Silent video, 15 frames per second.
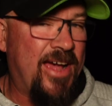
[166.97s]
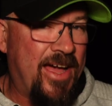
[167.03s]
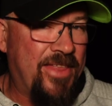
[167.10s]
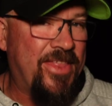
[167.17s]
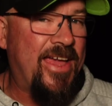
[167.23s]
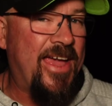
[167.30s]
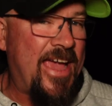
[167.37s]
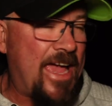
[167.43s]

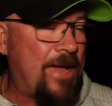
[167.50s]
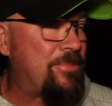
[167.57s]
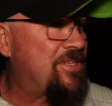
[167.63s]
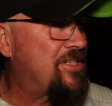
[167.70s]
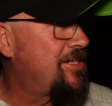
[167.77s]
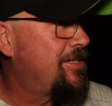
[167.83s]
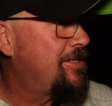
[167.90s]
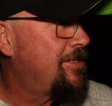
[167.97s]
other apps.
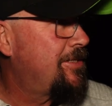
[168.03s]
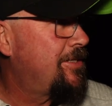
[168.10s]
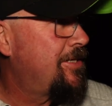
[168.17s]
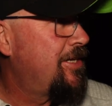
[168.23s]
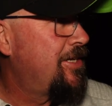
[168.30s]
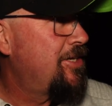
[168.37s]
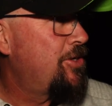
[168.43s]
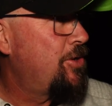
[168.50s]

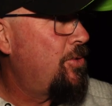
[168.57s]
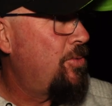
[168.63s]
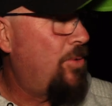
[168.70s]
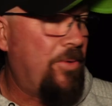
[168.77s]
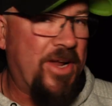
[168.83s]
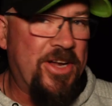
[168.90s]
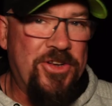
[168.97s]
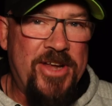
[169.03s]
What
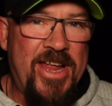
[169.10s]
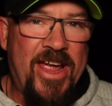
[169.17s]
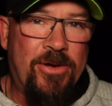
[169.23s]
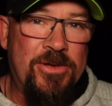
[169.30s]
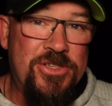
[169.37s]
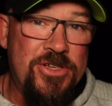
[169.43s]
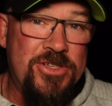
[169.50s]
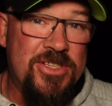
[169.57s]
we're going to do now
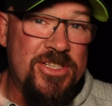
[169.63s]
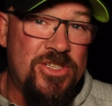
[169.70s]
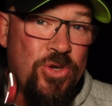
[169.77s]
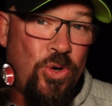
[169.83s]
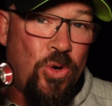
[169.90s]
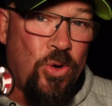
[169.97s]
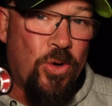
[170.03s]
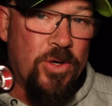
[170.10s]
is use this
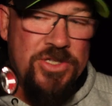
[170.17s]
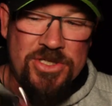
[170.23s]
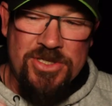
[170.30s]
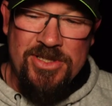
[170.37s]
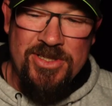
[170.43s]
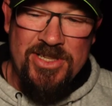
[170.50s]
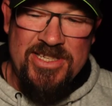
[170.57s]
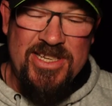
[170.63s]
torch.
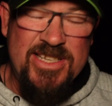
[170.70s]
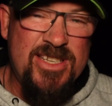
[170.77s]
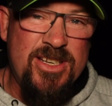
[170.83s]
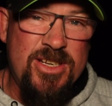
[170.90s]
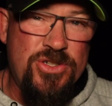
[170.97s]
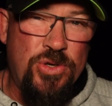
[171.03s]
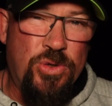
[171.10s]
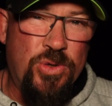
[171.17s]
This isn't
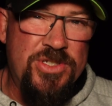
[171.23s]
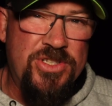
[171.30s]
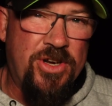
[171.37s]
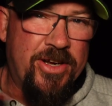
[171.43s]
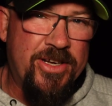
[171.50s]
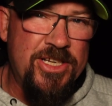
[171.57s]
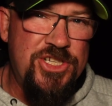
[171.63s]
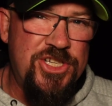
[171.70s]
a torch that I
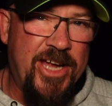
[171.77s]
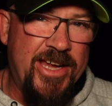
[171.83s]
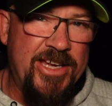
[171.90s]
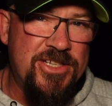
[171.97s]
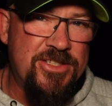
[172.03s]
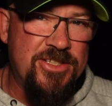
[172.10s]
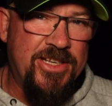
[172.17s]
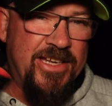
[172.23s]
can
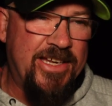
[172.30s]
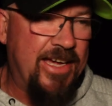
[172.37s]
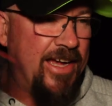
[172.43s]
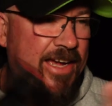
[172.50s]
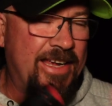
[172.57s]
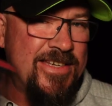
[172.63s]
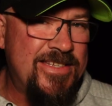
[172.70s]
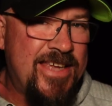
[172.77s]
change the
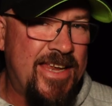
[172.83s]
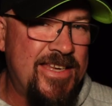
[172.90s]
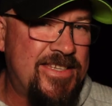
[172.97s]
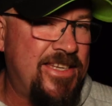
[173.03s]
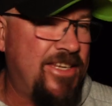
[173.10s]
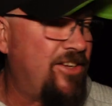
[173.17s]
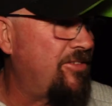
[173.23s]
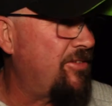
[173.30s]

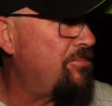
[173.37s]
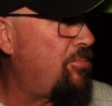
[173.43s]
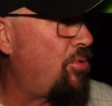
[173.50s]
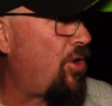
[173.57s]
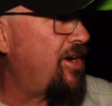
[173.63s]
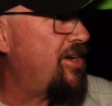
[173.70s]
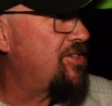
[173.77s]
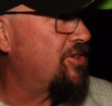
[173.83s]
intensity and
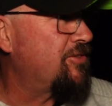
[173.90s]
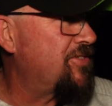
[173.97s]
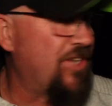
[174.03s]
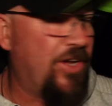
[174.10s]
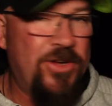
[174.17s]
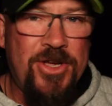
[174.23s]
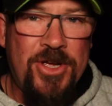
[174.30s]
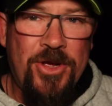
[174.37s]
brightness of.
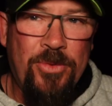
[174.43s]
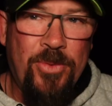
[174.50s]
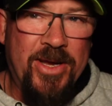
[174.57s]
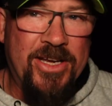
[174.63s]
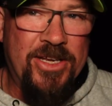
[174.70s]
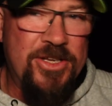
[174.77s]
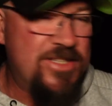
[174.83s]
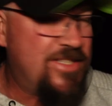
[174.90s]
So we're
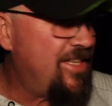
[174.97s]
going to use